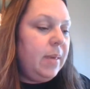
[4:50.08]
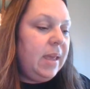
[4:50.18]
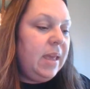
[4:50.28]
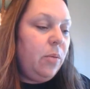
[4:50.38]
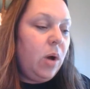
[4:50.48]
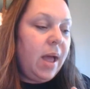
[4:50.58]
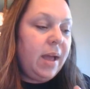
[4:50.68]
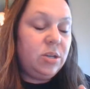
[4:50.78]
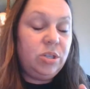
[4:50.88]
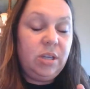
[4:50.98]
it will
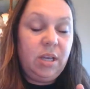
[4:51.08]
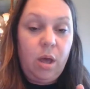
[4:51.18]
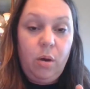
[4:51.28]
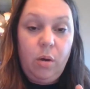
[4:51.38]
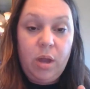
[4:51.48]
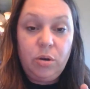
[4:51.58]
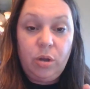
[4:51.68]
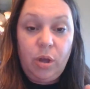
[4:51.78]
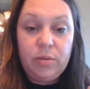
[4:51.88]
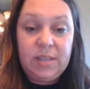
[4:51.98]
actually
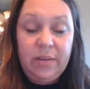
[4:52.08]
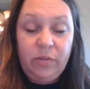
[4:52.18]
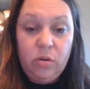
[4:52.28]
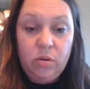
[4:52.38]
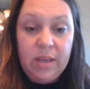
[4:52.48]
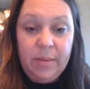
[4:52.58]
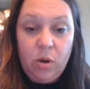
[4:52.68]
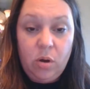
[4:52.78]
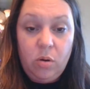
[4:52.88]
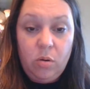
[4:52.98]
undergo several
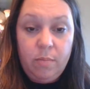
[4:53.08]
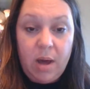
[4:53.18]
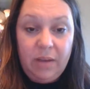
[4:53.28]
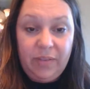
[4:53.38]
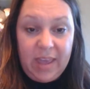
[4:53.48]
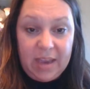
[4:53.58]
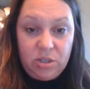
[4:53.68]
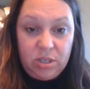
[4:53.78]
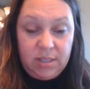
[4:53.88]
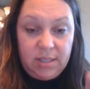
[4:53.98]
chemical
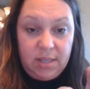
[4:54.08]
modifications,